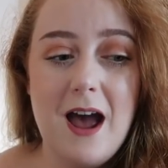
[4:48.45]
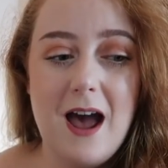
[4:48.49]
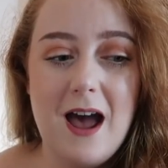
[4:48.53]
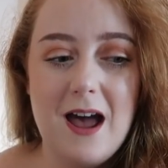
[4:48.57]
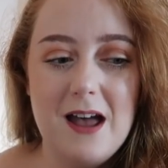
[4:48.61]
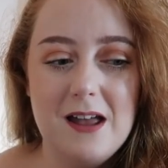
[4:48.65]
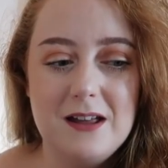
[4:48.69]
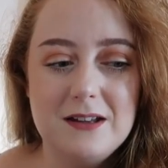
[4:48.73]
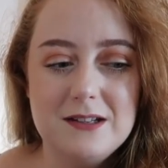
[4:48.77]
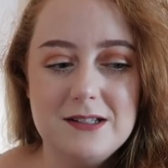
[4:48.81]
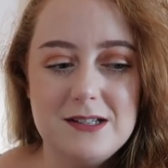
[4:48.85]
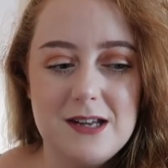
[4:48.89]

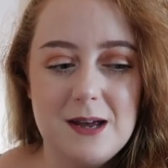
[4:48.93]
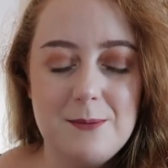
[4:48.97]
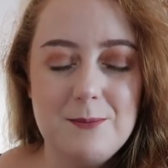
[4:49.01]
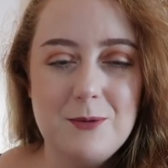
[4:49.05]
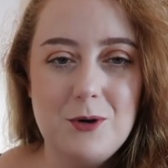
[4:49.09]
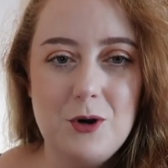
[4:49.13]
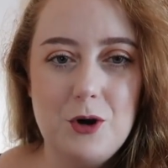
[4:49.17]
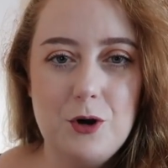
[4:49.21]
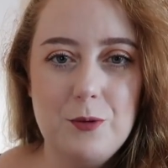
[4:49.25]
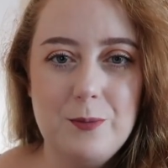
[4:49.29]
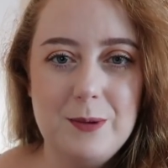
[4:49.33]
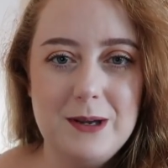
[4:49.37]
and
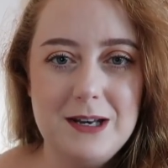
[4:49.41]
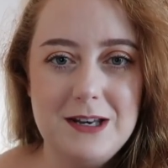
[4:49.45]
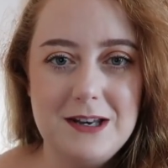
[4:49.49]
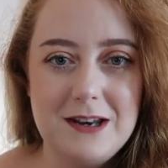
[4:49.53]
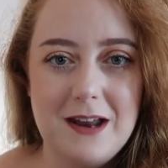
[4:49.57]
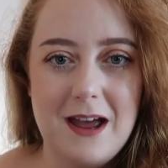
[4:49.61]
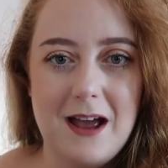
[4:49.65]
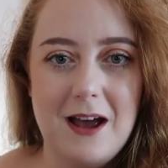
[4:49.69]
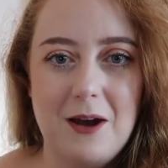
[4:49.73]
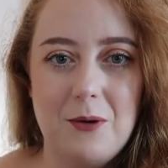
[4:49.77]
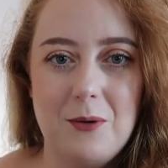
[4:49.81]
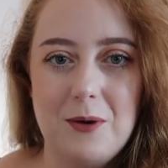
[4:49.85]
I'm hoping
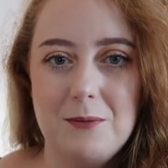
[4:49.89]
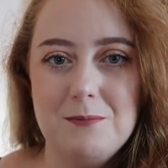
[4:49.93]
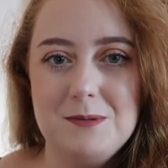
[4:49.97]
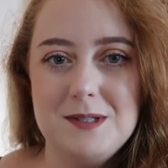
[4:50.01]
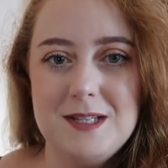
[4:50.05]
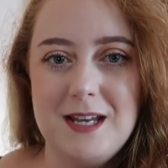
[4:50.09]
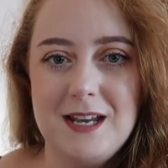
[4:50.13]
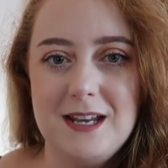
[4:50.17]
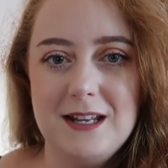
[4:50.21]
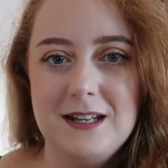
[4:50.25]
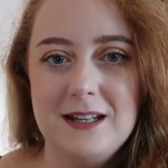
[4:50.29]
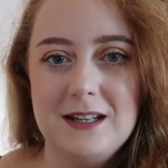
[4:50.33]
now, I'm
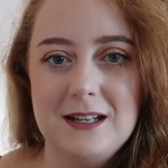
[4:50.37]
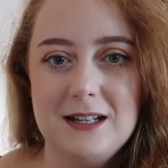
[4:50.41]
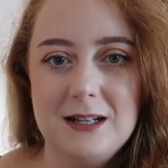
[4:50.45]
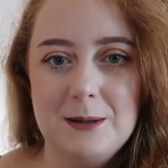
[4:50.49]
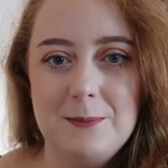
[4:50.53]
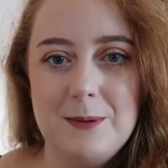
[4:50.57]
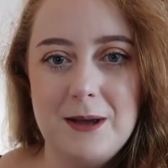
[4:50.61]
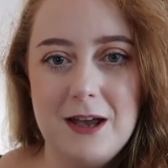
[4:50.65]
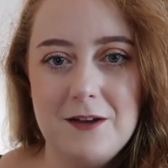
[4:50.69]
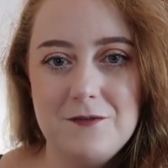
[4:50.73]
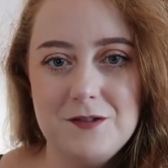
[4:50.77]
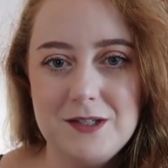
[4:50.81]
taking a
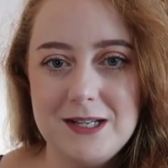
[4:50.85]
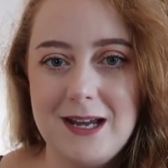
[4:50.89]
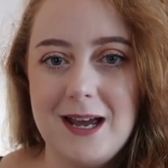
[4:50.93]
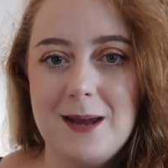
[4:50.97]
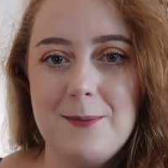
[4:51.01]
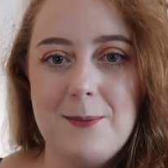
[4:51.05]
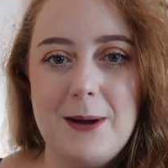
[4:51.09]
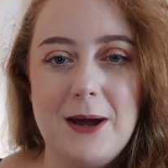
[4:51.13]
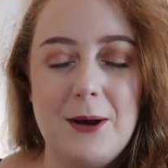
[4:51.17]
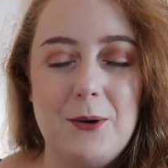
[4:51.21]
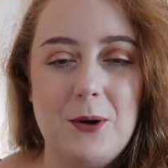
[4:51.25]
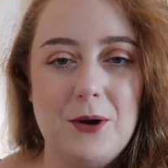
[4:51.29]
little bit of
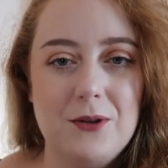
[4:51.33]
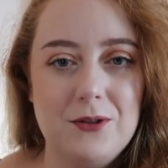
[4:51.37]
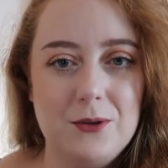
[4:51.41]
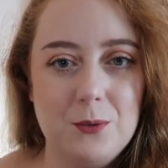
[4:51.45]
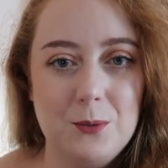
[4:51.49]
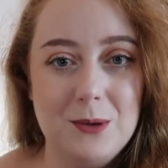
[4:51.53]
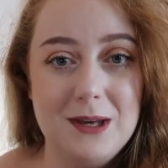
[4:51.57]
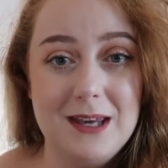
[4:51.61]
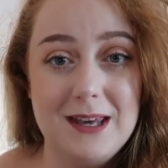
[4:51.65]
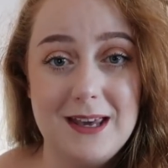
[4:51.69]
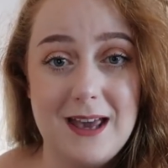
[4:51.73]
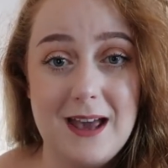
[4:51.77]
time out on
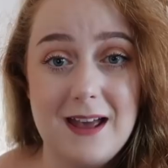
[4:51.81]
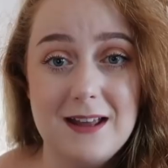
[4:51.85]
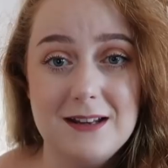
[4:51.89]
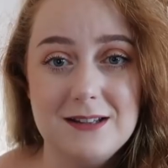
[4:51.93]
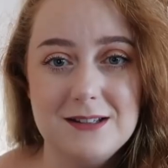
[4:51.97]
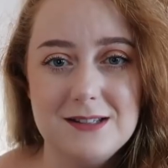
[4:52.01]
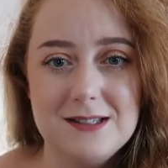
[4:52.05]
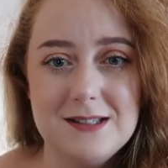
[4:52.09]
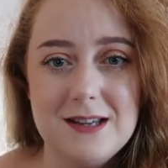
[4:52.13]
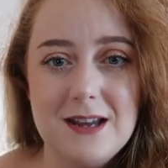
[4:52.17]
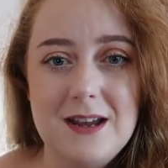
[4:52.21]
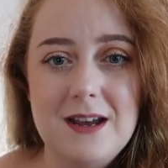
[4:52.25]
the
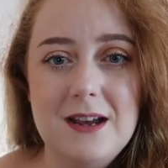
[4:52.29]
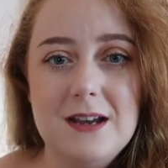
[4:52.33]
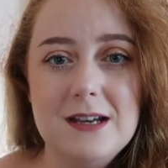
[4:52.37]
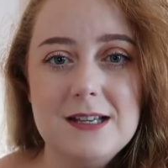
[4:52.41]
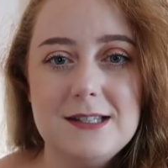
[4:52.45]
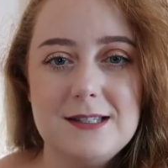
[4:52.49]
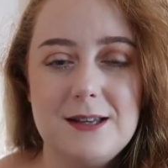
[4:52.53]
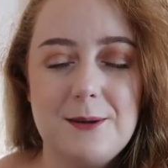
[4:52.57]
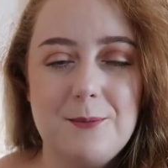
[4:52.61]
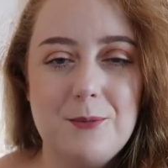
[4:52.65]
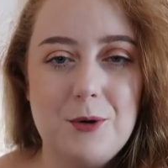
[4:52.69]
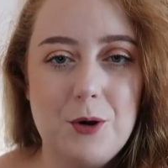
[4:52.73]
weekends,
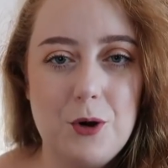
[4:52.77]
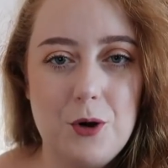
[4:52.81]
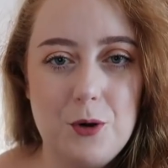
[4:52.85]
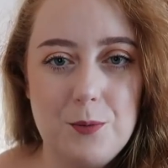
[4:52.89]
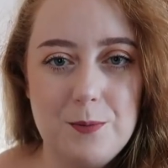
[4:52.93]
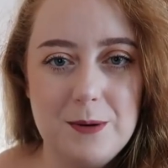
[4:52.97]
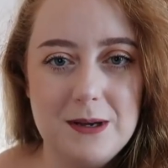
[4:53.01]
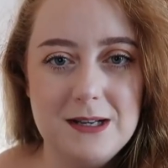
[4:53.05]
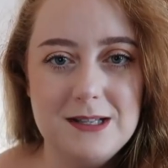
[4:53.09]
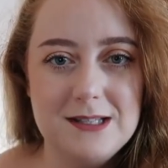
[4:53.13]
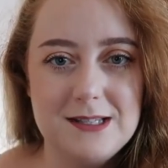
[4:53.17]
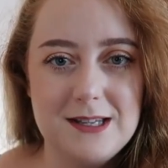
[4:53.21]
so I'm
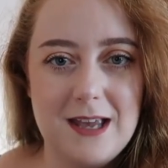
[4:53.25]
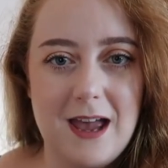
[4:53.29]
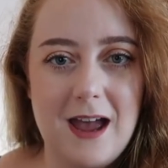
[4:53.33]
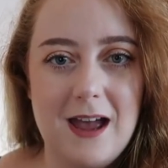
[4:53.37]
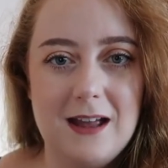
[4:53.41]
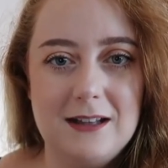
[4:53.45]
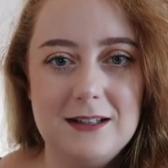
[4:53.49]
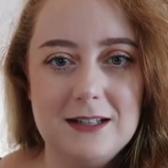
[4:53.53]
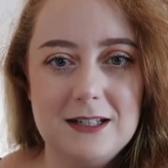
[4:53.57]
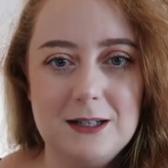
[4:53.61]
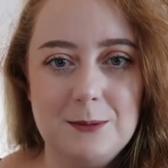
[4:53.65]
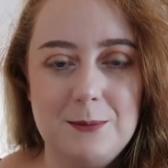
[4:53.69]
hoping to
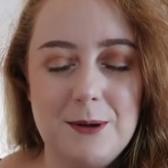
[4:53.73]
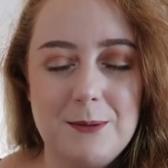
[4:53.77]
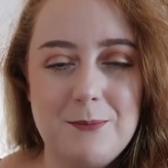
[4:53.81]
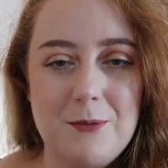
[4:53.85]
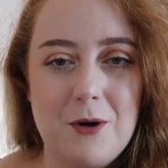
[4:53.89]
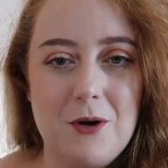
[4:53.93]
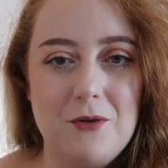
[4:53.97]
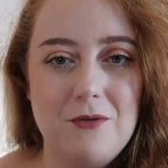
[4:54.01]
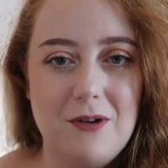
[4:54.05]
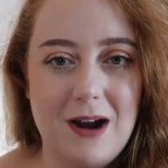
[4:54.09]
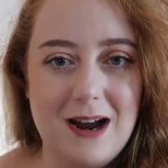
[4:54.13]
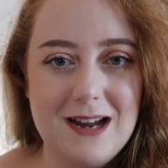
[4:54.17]
get a little bit
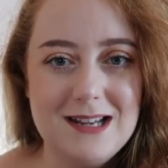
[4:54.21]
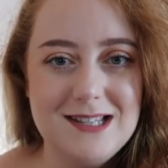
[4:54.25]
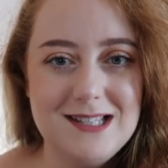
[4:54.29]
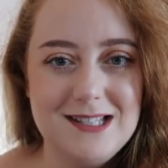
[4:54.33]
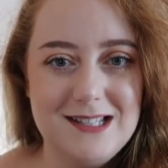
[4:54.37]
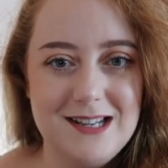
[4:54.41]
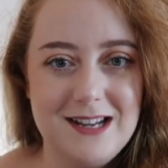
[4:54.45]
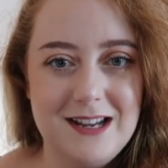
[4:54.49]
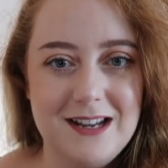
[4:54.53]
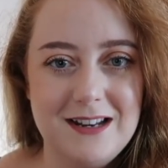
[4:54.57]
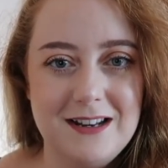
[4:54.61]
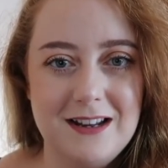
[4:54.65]
more
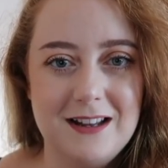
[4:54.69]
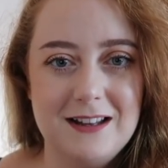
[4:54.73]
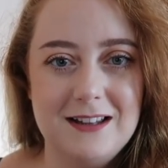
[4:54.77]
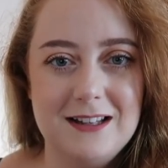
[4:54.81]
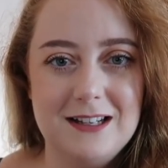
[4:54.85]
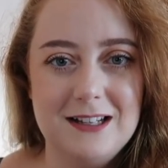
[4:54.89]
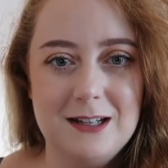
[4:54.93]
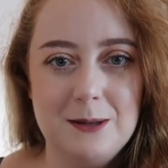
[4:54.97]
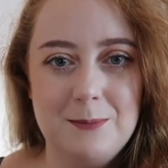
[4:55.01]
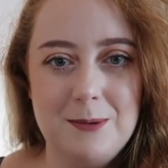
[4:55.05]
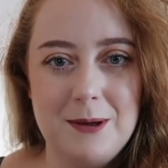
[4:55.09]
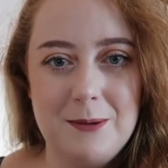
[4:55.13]
rest in, a
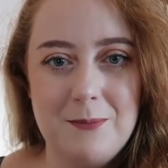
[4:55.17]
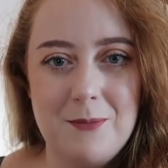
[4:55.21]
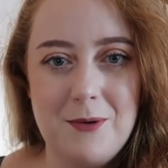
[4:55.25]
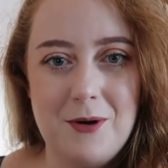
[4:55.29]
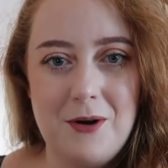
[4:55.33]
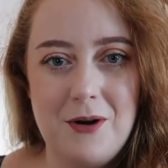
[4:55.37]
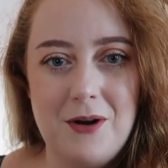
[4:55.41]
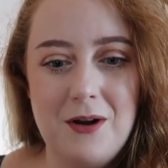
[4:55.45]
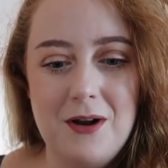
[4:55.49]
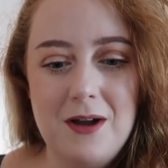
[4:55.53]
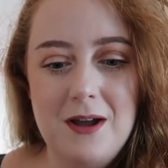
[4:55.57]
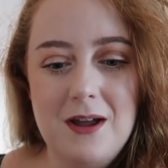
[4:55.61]
little bit
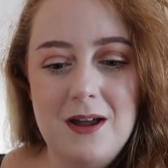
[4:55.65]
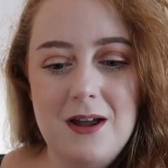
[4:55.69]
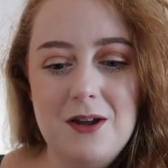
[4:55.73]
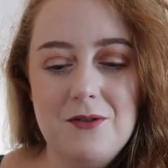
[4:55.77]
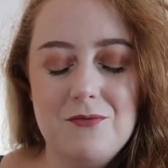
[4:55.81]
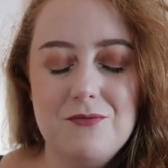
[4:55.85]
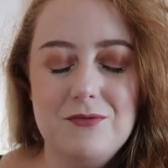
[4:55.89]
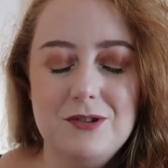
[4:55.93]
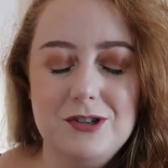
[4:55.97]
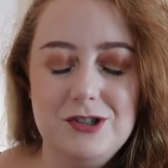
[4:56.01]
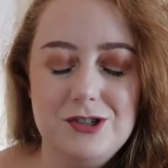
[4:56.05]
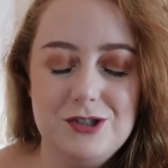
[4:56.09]
more
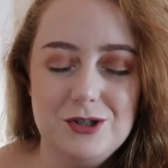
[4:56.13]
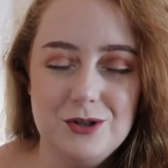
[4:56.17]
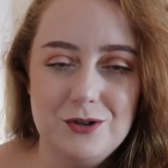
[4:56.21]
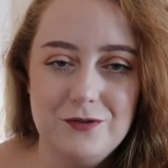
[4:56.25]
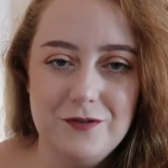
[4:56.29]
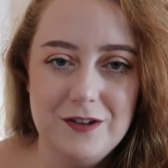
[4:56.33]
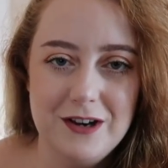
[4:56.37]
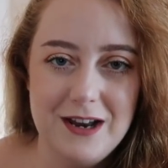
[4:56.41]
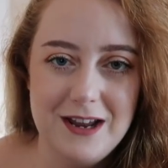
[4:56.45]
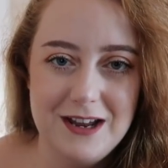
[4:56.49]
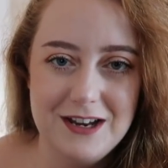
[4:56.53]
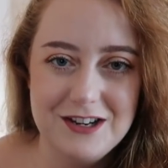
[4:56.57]

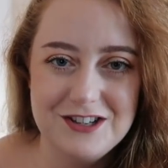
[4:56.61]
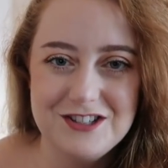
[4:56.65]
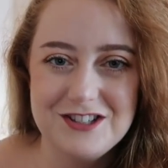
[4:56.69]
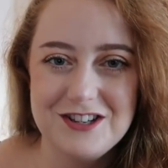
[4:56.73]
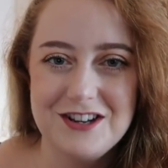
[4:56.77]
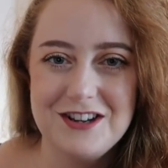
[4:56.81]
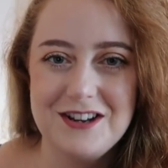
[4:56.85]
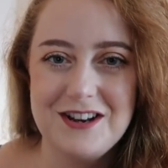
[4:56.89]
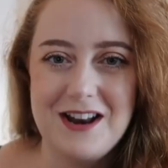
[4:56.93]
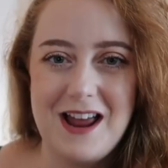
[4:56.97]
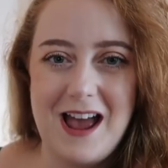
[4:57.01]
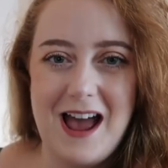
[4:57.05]

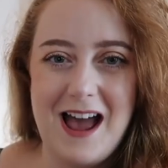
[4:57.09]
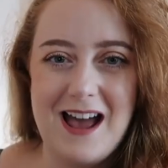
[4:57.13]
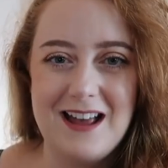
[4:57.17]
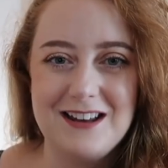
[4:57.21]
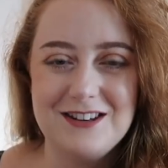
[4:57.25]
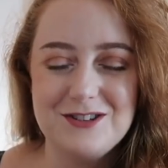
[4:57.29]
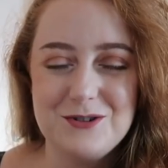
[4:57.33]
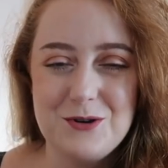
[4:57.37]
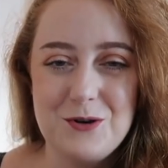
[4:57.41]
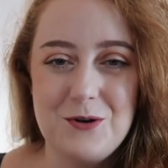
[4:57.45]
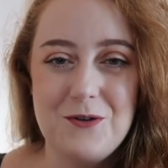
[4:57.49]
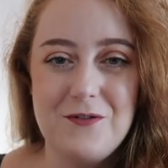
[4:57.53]
rejuvenation,
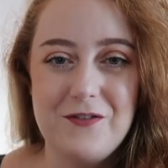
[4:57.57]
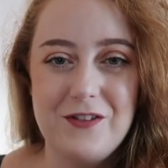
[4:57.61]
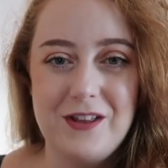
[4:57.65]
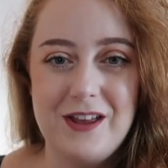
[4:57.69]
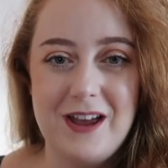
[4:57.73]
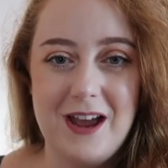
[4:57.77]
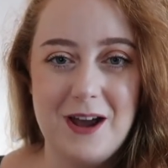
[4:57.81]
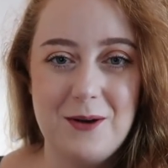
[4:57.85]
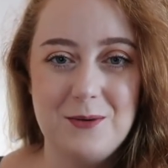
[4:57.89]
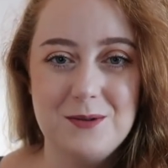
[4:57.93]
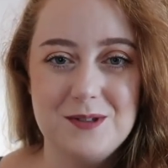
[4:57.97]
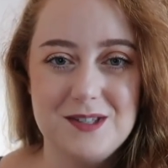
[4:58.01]
and
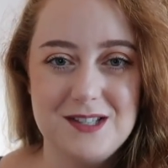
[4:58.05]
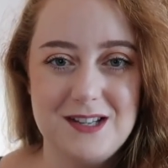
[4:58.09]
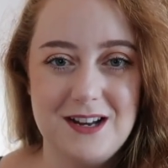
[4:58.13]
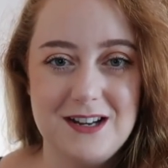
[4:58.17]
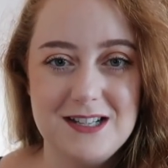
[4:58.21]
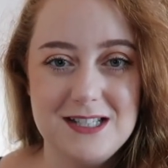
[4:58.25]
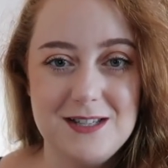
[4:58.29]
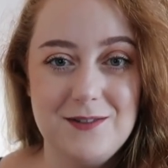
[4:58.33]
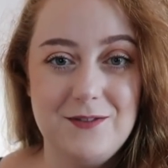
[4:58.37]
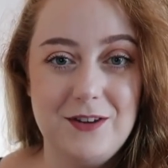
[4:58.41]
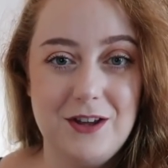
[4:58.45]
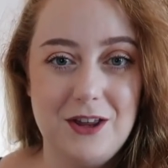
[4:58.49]
hopefully I will
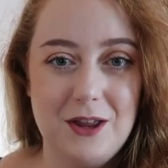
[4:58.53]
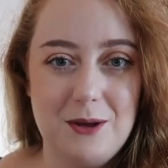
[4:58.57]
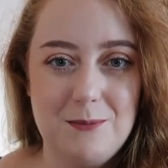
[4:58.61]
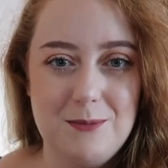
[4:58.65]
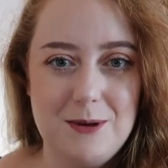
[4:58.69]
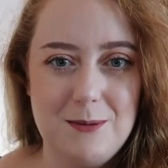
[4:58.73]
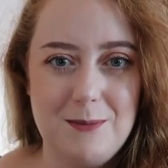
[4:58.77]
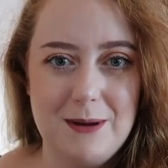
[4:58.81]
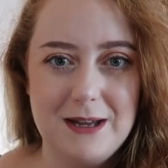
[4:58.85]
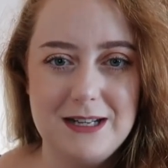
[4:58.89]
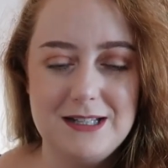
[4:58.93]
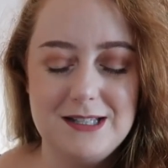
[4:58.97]
start to feel a
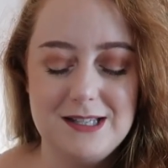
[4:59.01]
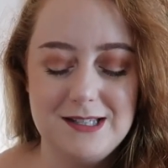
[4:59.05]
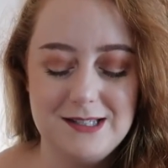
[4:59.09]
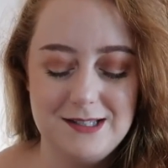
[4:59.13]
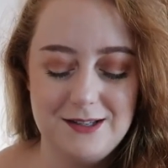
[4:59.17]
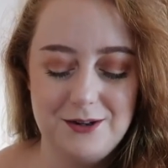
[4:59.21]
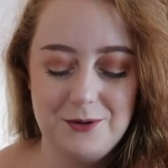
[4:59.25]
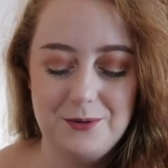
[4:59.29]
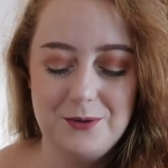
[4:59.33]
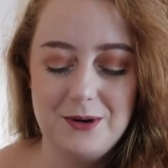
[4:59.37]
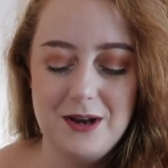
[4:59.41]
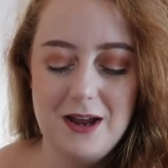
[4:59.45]
bit better
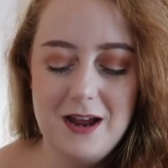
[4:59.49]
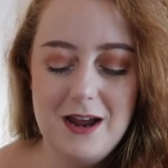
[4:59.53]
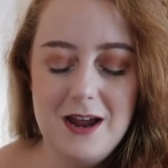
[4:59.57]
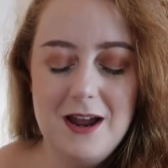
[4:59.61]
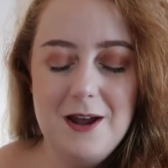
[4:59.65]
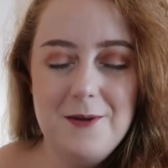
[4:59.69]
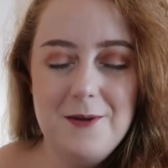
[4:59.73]
soon.